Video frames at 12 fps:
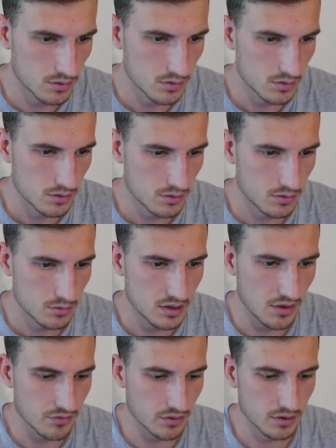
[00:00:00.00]
I'm
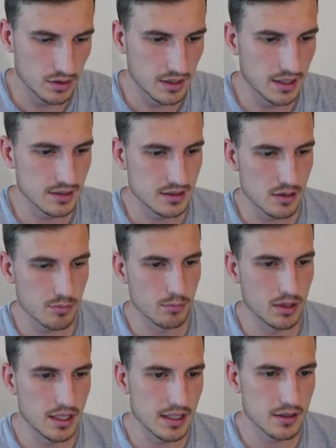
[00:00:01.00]
never going to get that deep in
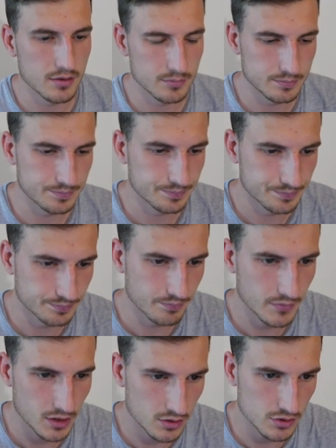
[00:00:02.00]
the league.
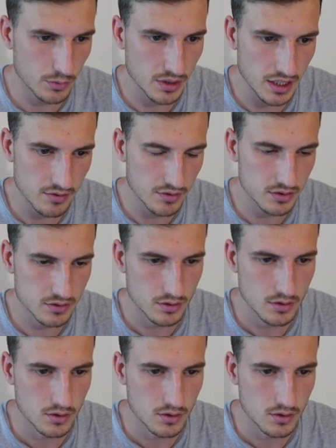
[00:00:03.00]
There's only 8 of us.